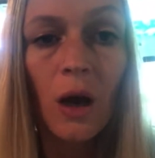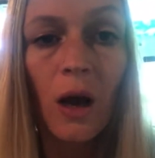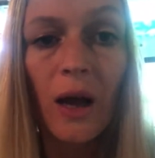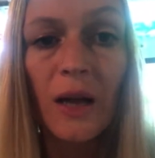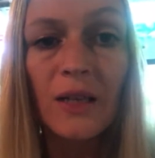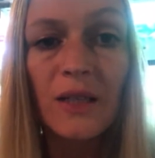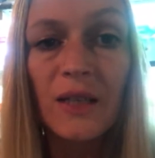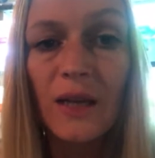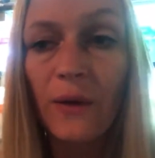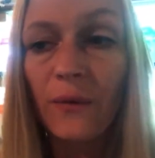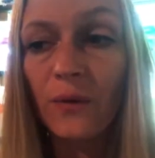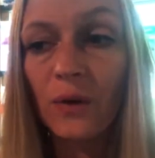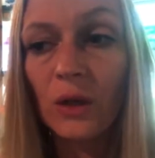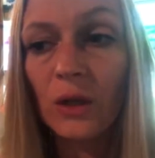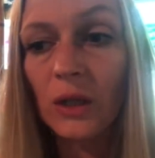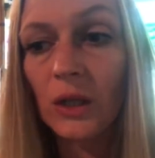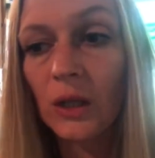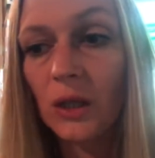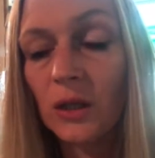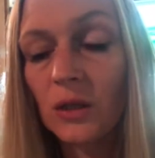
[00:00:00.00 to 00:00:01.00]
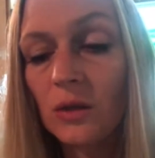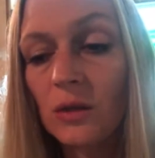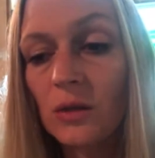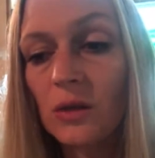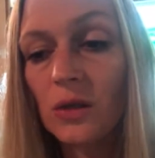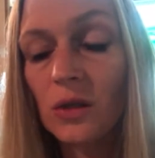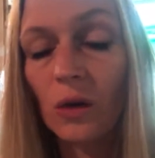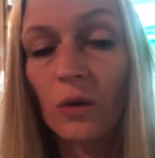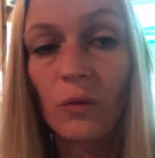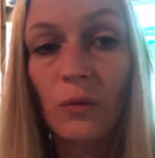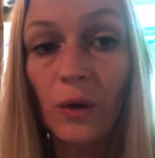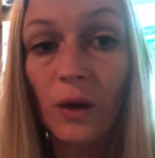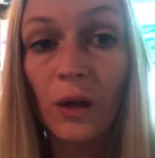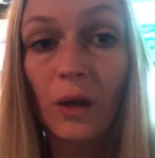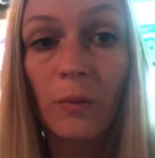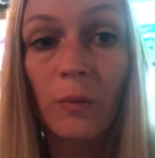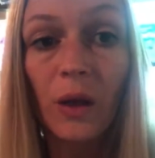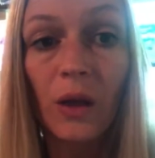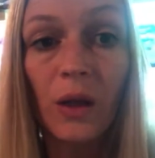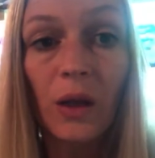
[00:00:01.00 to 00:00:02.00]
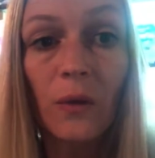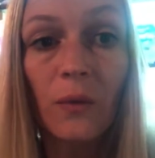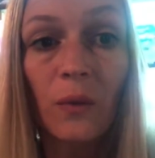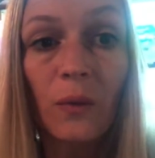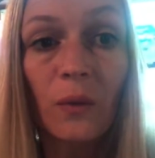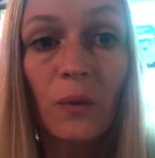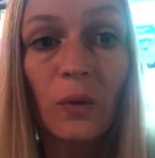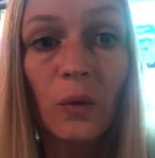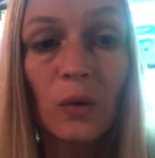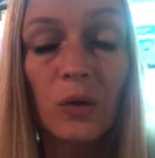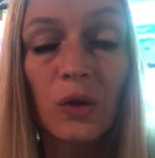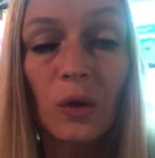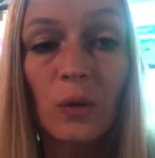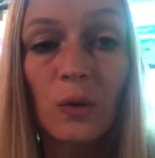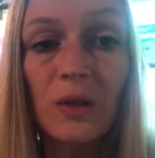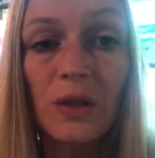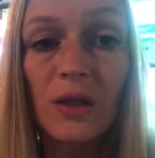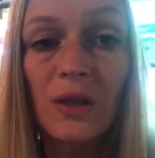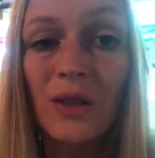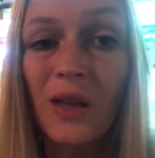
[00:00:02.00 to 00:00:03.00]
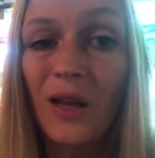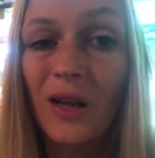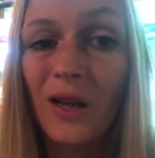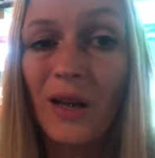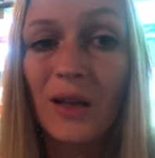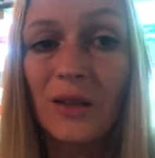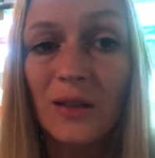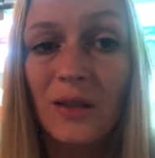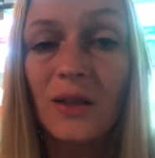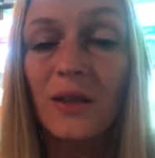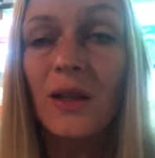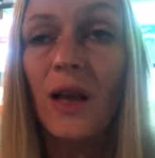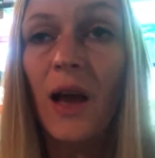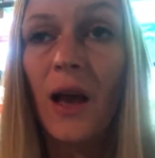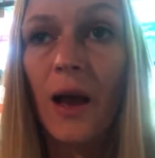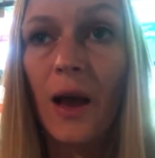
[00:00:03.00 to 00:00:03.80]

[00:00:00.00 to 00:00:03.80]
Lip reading: I definitely don't recommend giving full doses unless it's